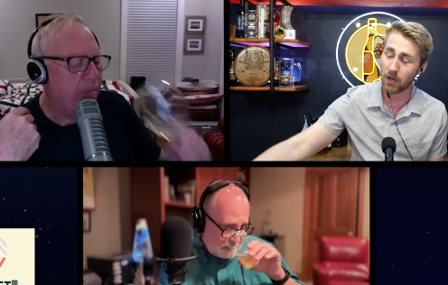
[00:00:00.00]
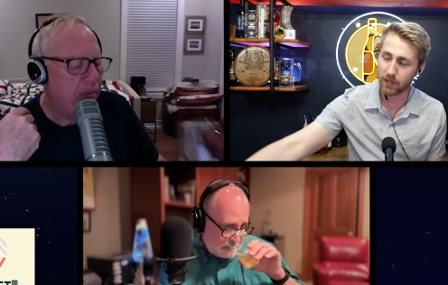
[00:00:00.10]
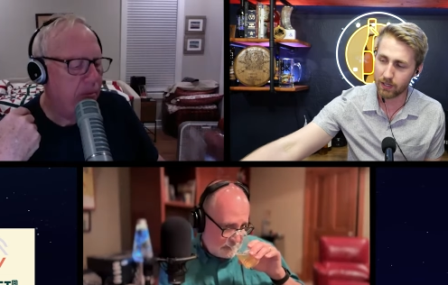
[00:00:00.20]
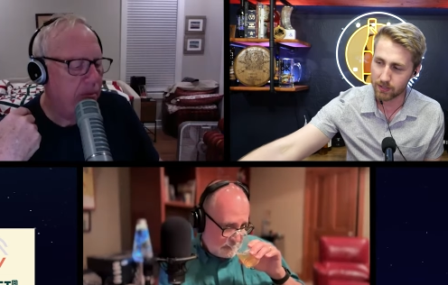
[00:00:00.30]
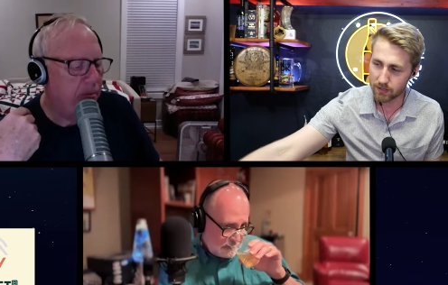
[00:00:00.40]

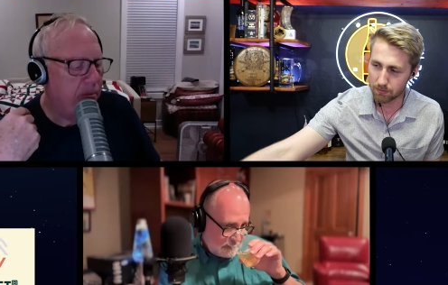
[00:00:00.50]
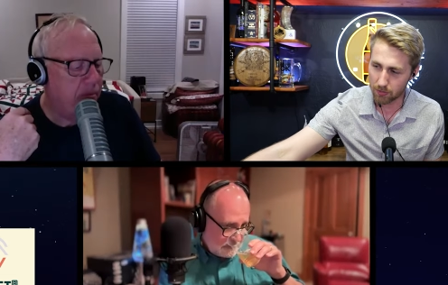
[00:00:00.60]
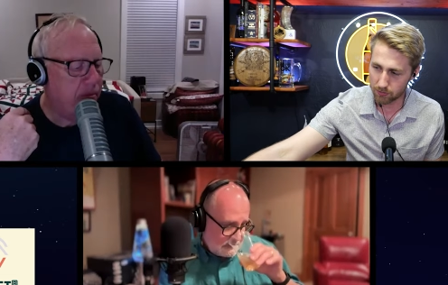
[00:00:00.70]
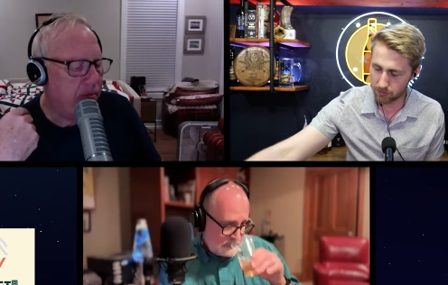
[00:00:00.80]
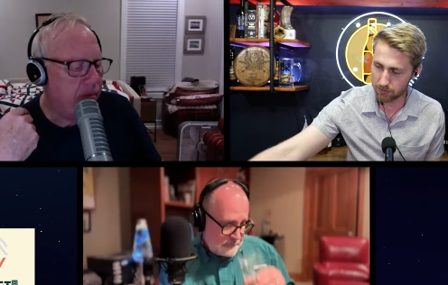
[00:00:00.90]
Speaker 1: Sonnet is the
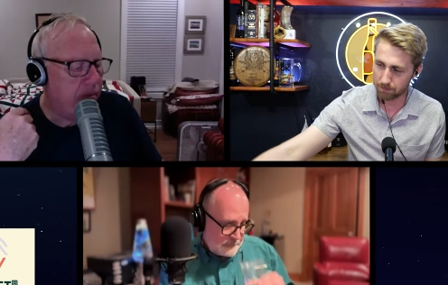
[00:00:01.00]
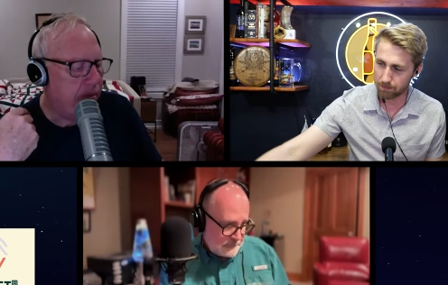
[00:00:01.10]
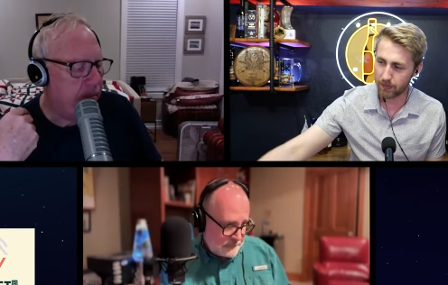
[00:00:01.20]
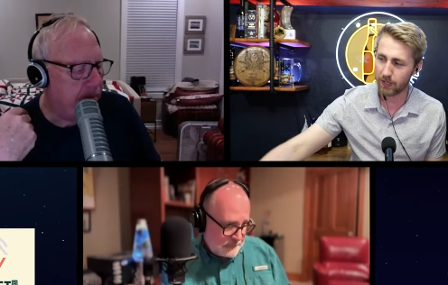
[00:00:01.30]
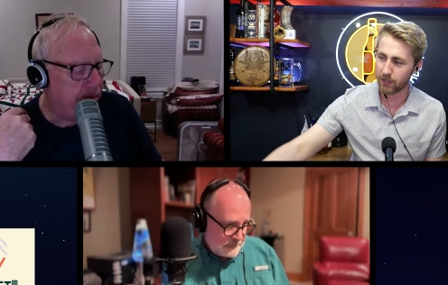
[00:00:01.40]
most,
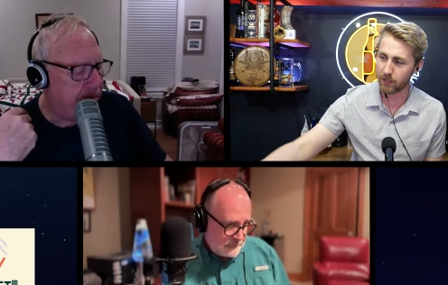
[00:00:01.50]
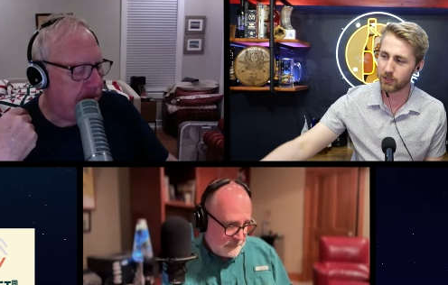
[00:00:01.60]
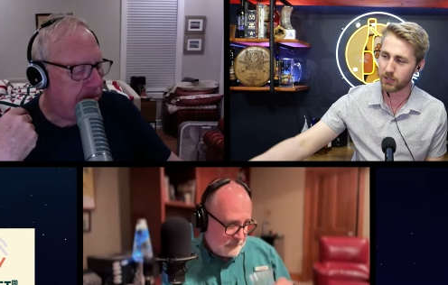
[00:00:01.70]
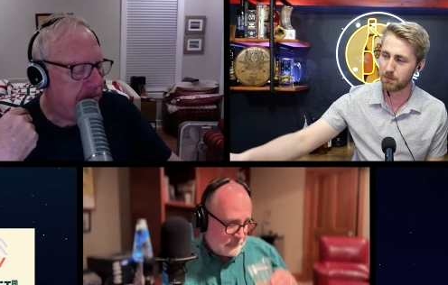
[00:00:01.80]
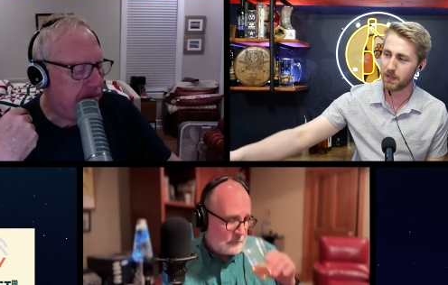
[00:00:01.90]
and it could just